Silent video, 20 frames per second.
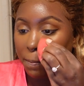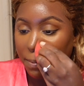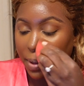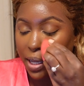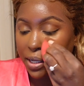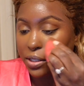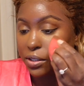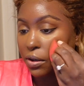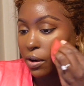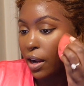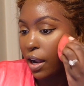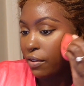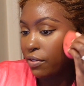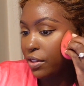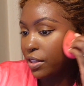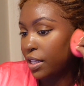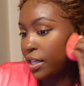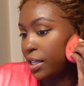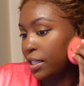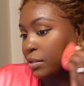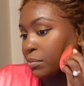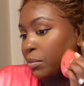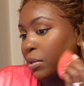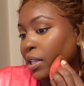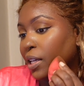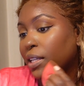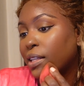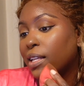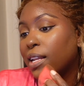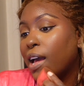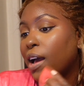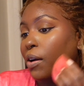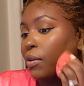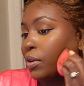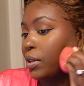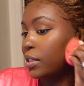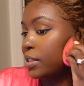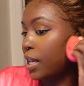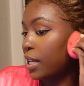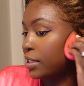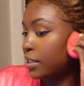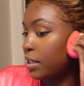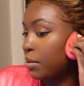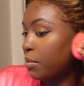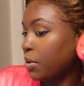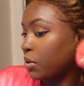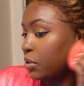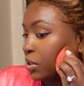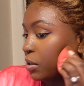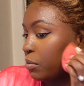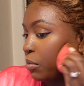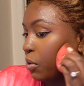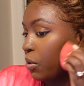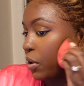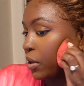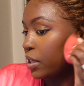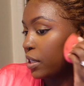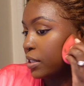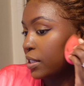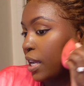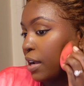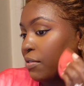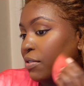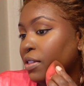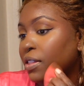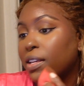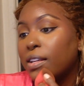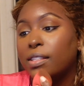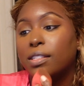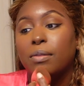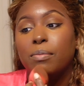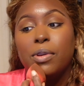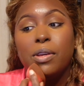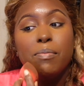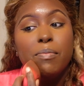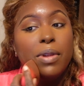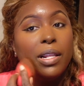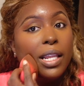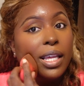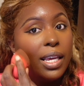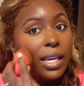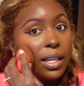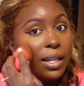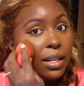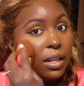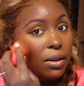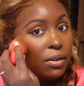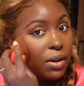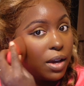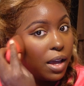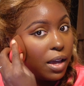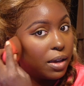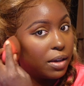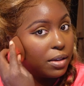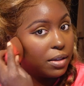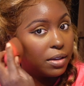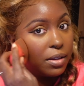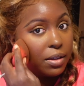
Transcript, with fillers: Make sure everything is blended out because that's the most important is everything to be blended, okay?